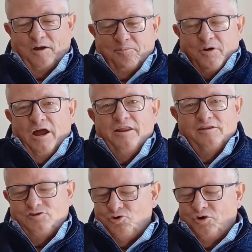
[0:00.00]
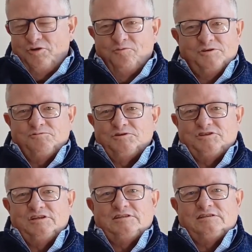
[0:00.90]
pride and joy, which was
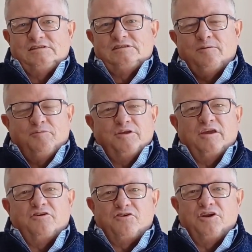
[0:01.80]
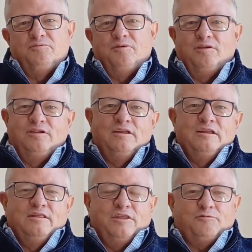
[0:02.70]
just something incredible
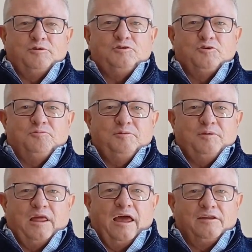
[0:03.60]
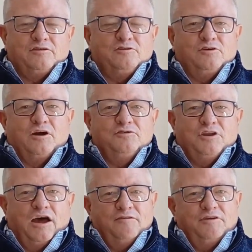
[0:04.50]
that we took people out to go
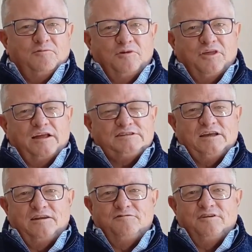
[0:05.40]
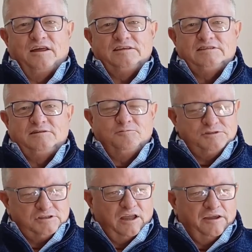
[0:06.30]
diving with outside of Knysna, was
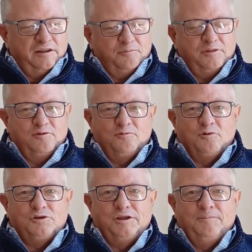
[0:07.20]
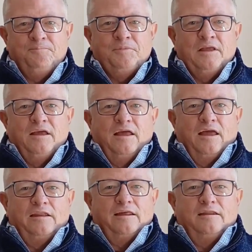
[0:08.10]
tied up in the water.
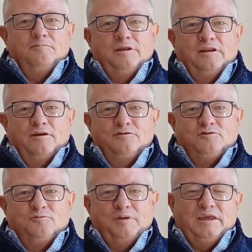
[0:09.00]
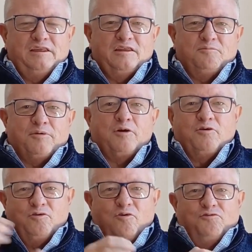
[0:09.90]
And unbeknown to me, it had
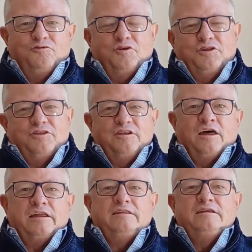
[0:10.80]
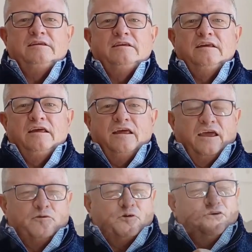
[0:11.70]
broken off during the night.
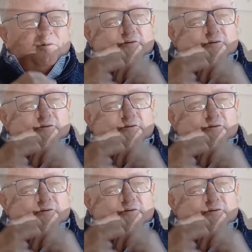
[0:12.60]
And one of my